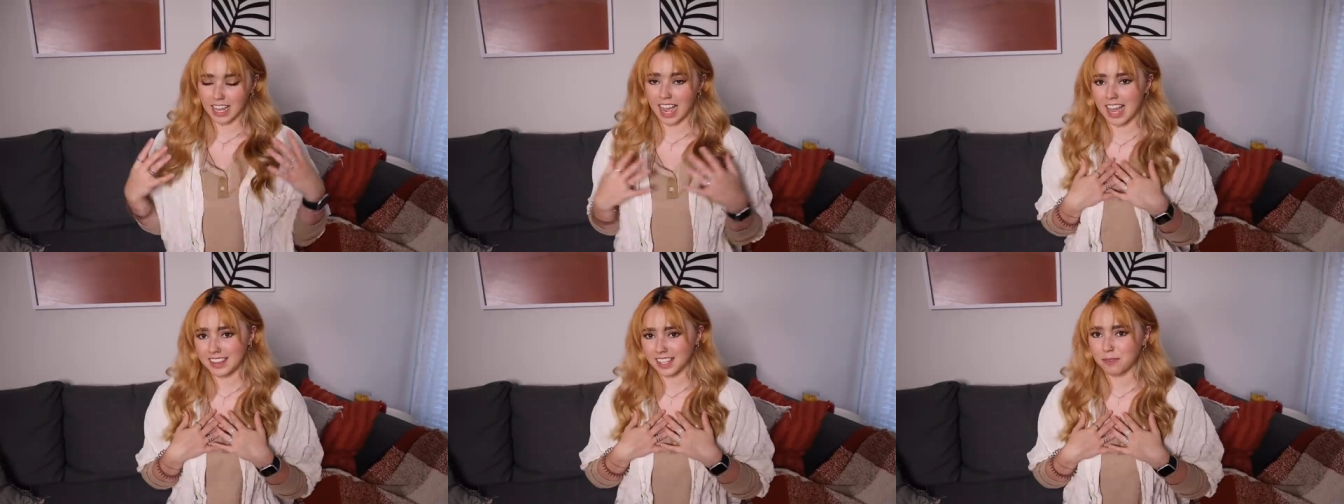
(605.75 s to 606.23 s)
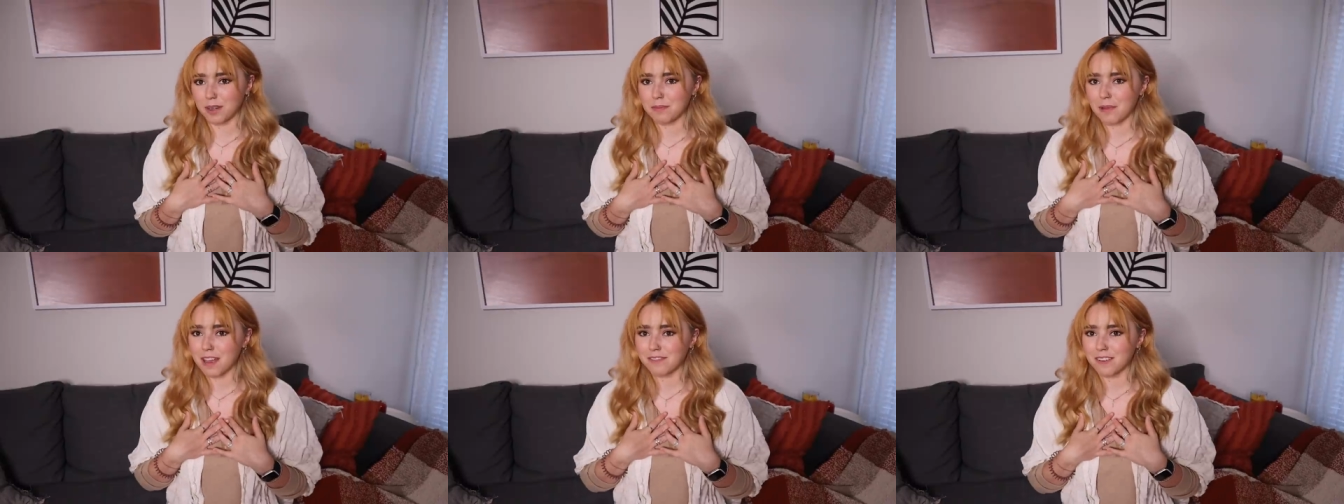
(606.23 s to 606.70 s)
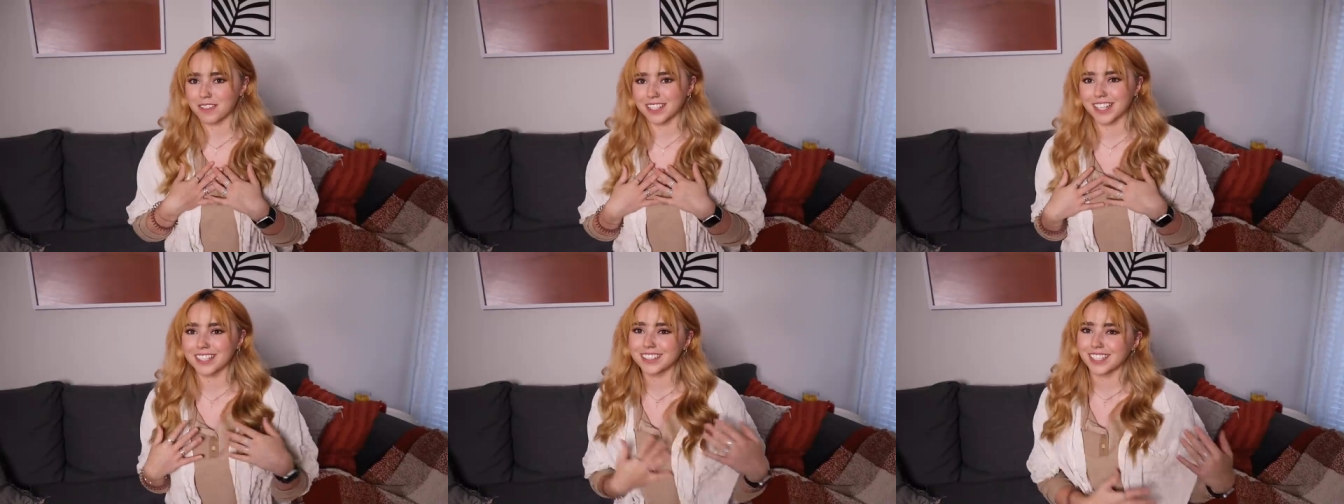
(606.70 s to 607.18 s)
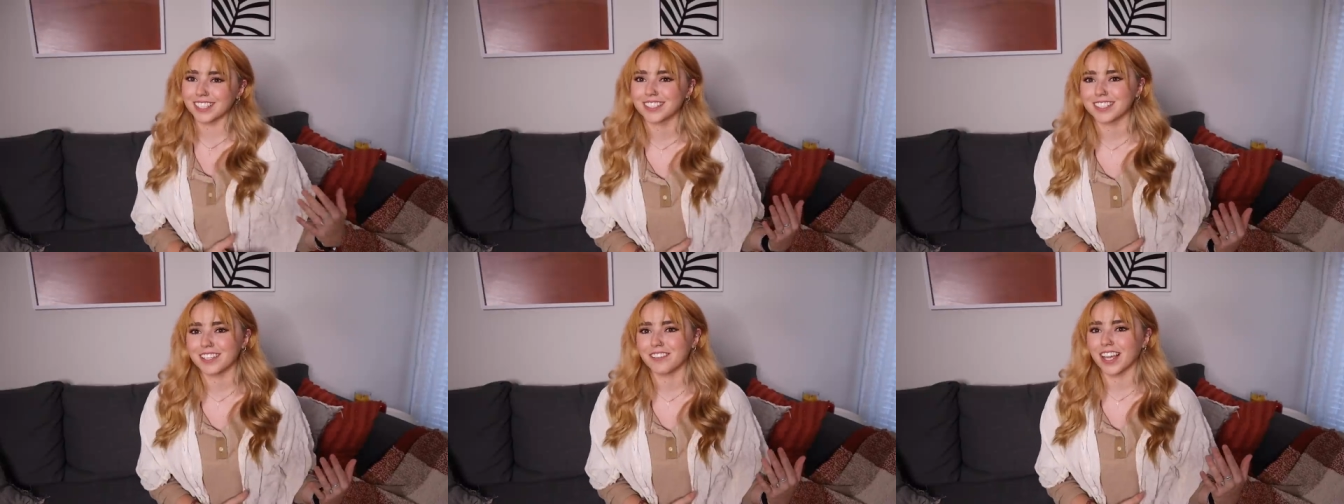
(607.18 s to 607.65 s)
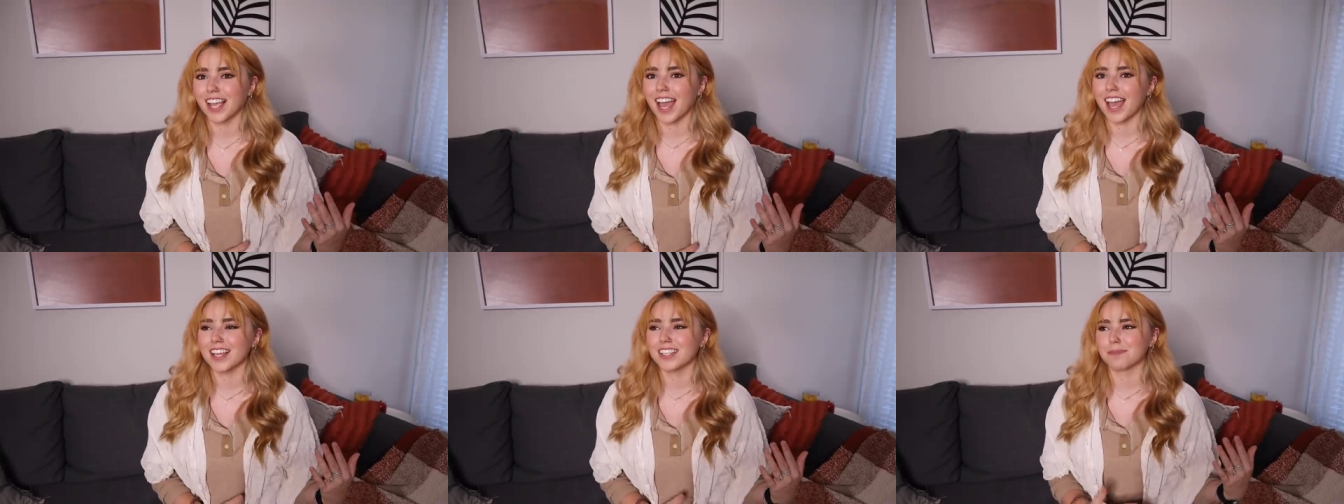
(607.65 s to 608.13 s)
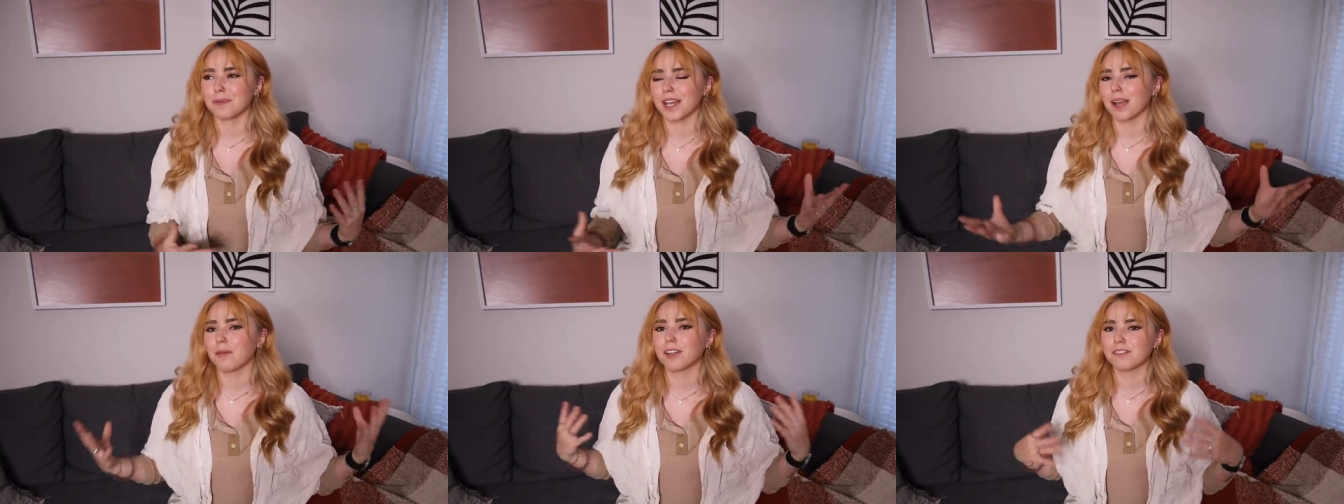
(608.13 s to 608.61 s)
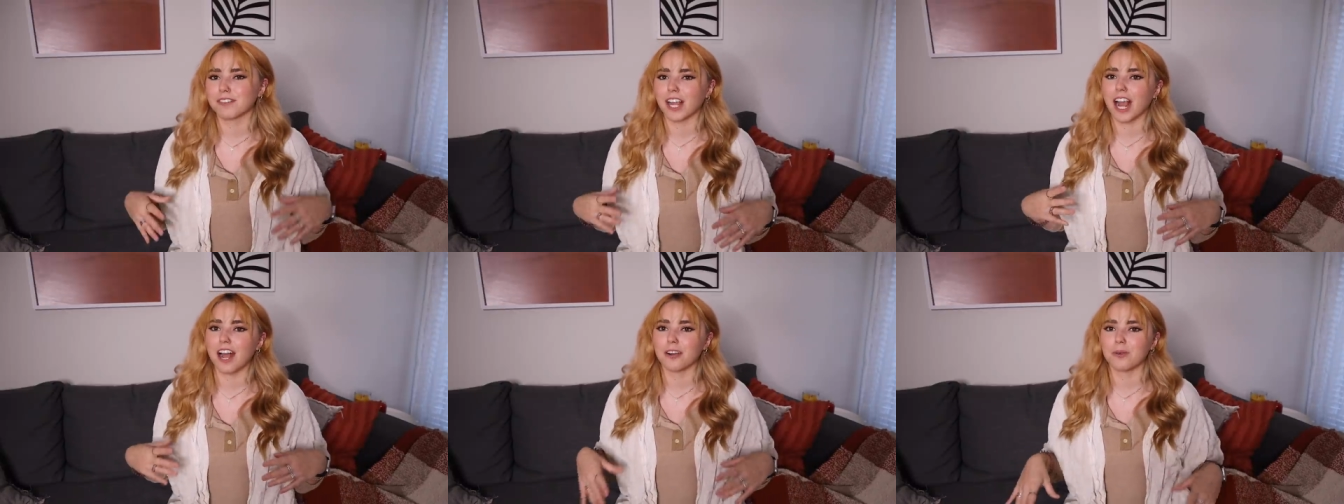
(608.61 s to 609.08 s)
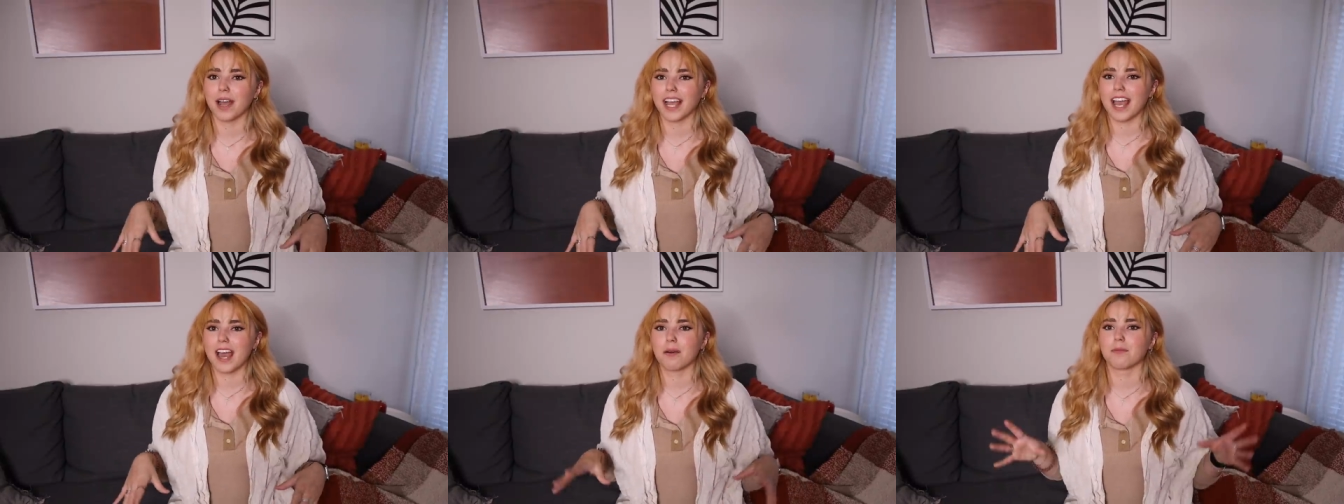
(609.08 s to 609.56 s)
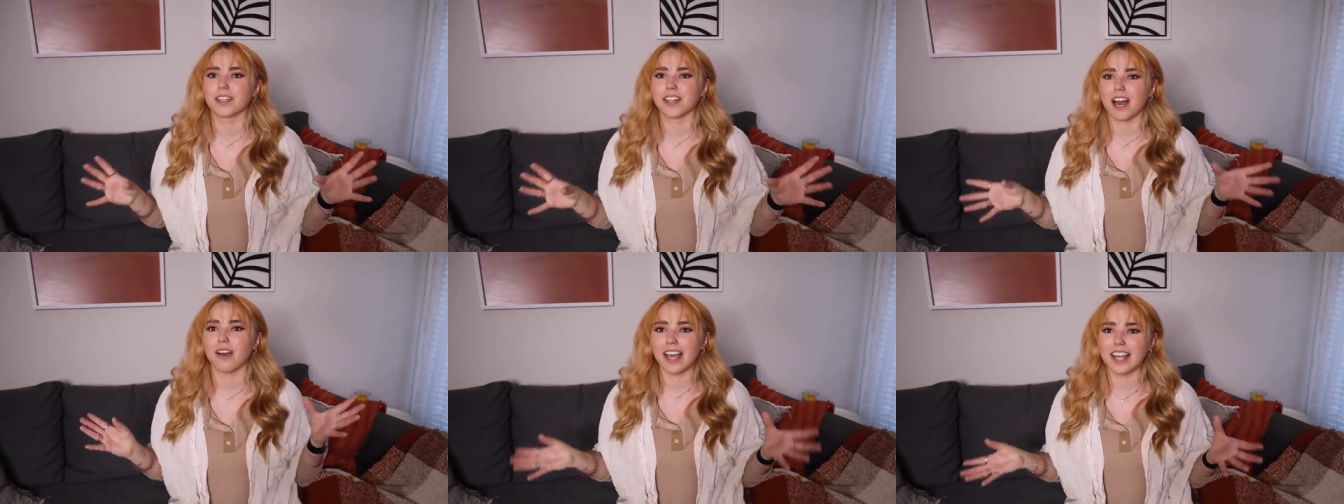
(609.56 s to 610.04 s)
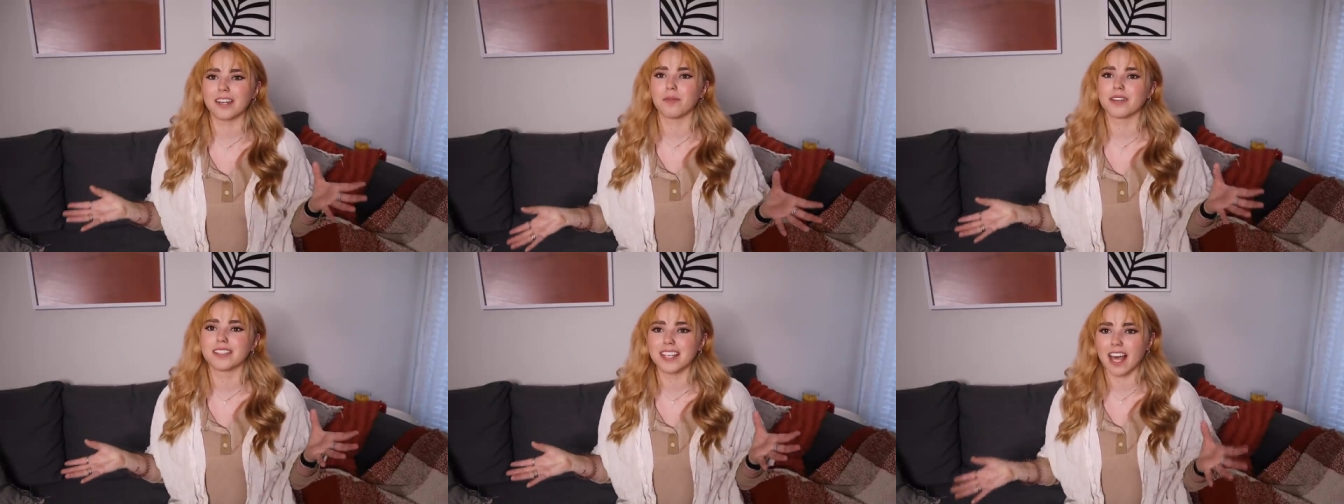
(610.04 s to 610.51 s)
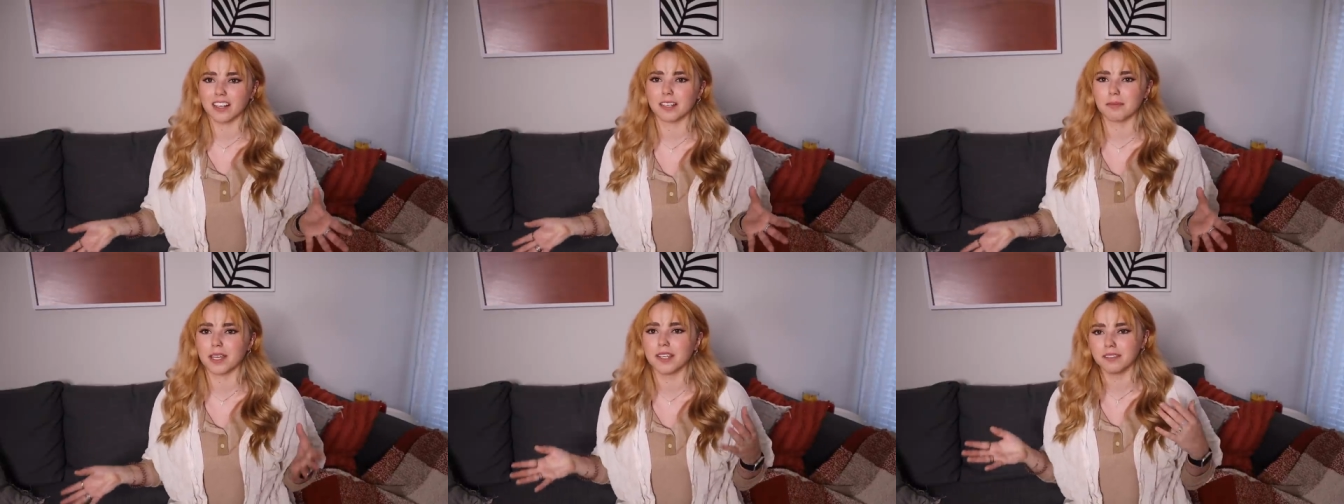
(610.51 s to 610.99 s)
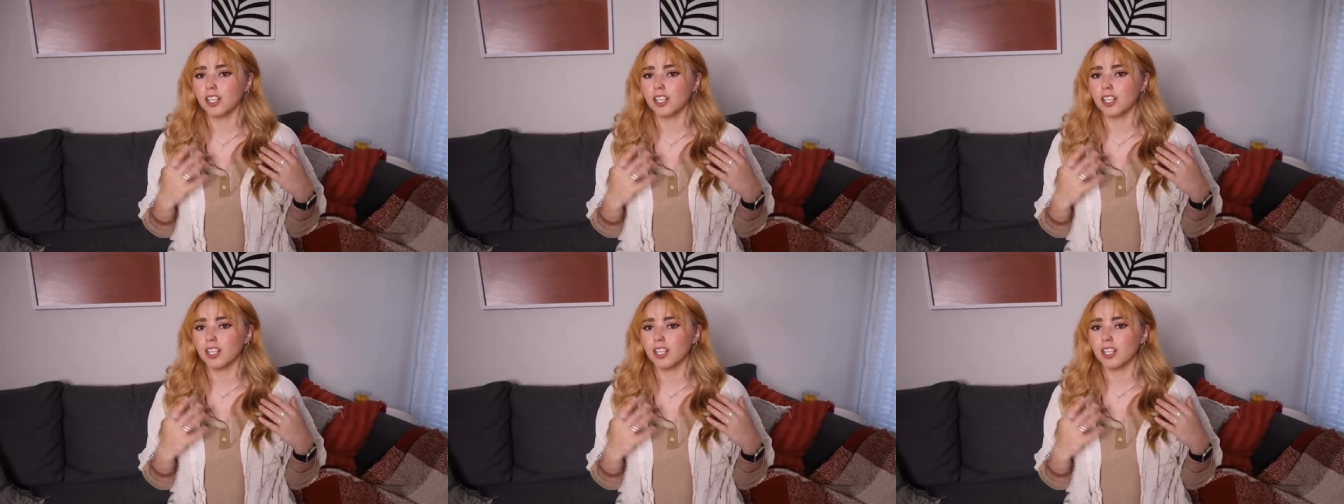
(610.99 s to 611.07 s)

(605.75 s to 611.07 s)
I think one of my favorite things since leaving is being able to figure out who I am without anyone telling me